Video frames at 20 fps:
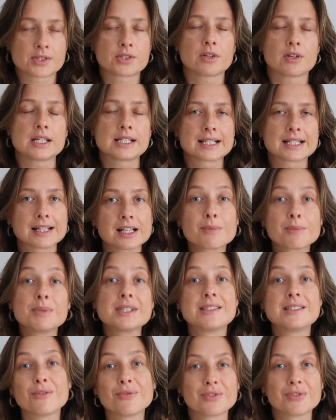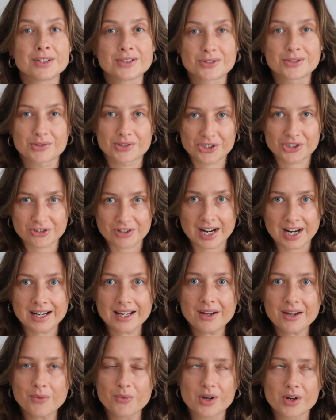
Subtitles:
So it's a little bit different to Australia,